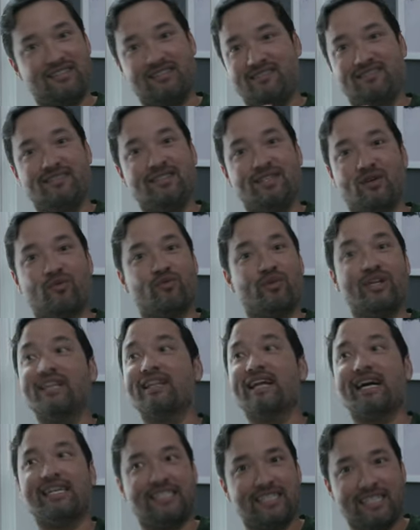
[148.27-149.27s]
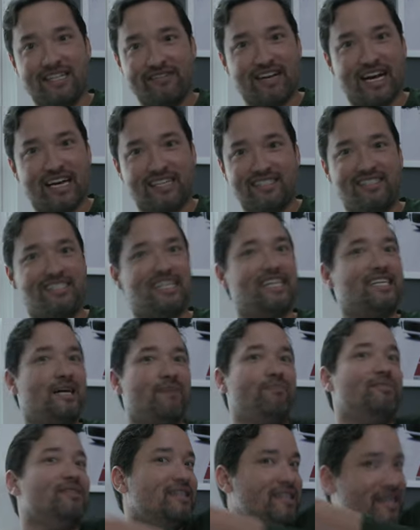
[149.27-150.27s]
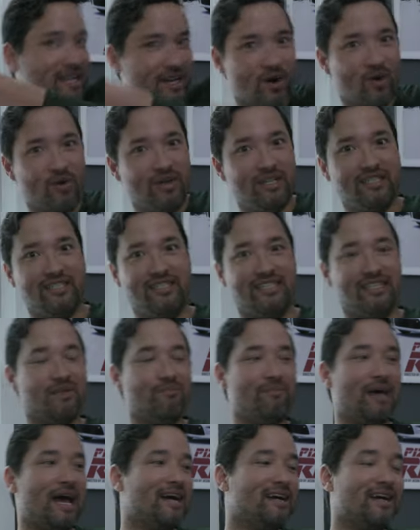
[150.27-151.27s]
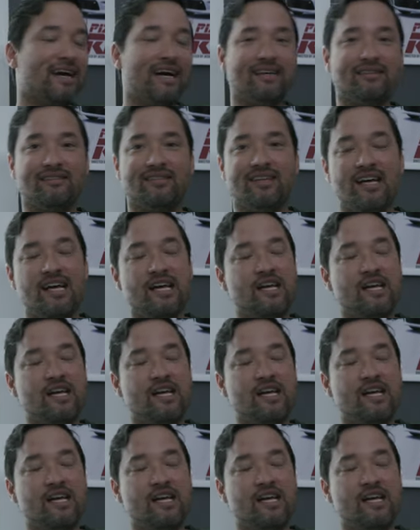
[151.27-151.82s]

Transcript: you know, realize that they've gotten set up, and then they go and get the bad guys.